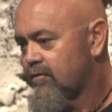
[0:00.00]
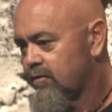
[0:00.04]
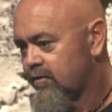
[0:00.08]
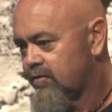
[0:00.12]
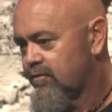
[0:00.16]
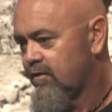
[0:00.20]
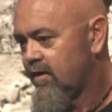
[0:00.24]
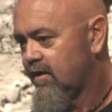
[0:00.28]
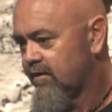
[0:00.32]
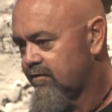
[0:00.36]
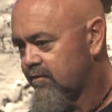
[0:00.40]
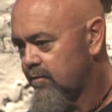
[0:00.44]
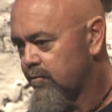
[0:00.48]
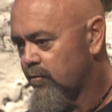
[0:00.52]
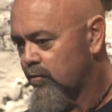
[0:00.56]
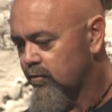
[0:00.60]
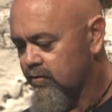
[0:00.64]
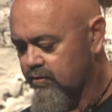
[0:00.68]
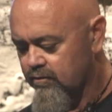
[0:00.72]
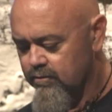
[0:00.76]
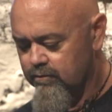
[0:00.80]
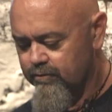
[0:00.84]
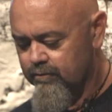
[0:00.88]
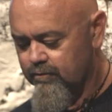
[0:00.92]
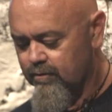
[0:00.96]
for
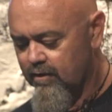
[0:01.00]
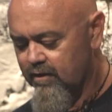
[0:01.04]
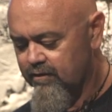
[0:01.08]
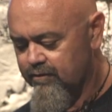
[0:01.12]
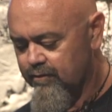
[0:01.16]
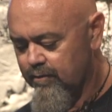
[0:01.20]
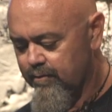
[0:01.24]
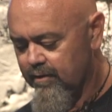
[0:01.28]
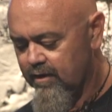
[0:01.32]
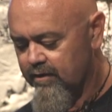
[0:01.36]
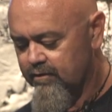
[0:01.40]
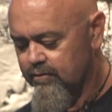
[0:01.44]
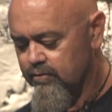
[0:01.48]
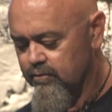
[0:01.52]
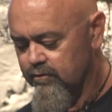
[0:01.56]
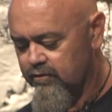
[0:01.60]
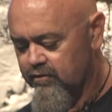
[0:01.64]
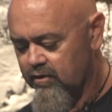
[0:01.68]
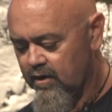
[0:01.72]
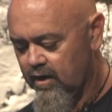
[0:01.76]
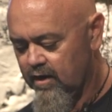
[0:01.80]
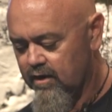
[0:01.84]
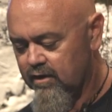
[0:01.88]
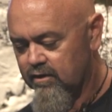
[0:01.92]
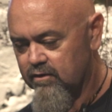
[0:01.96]
transformational
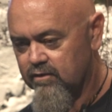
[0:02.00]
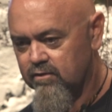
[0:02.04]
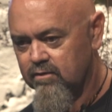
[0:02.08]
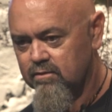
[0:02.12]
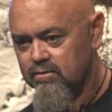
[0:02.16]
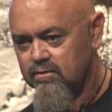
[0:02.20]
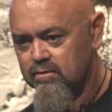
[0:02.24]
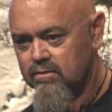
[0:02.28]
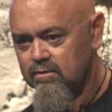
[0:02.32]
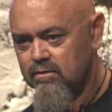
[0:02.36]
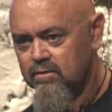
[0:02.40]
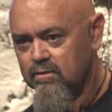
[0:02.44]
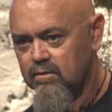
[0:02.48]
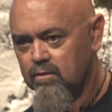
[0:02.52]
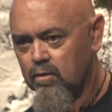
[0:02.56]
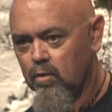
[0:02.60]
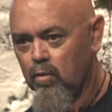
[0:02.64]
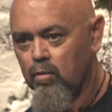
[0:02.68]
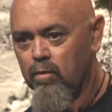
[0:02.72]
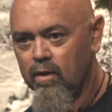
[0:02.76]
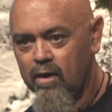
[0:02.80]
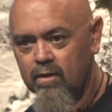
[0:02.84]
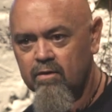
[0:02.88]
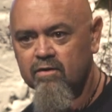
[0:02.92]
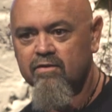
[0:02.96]
change?
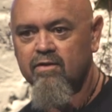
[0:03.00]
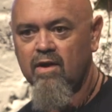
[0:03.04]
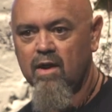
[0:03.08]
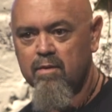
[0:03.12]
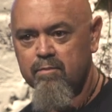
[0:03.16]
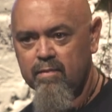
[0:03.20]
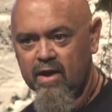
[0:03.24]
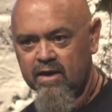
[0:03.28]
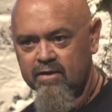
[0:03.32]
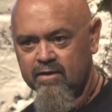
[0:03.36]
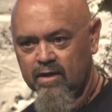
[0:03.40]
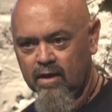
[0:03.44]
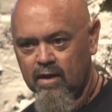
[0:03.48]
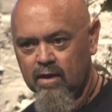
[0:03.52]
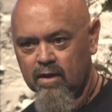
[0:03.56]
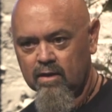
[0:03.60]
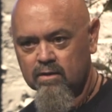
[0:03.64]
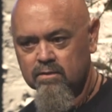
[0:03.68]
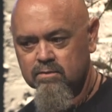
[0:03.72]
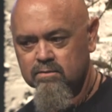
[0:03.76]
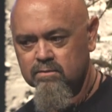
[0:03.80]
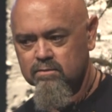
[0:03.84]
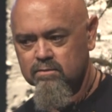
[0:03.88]
Where is our Mandela?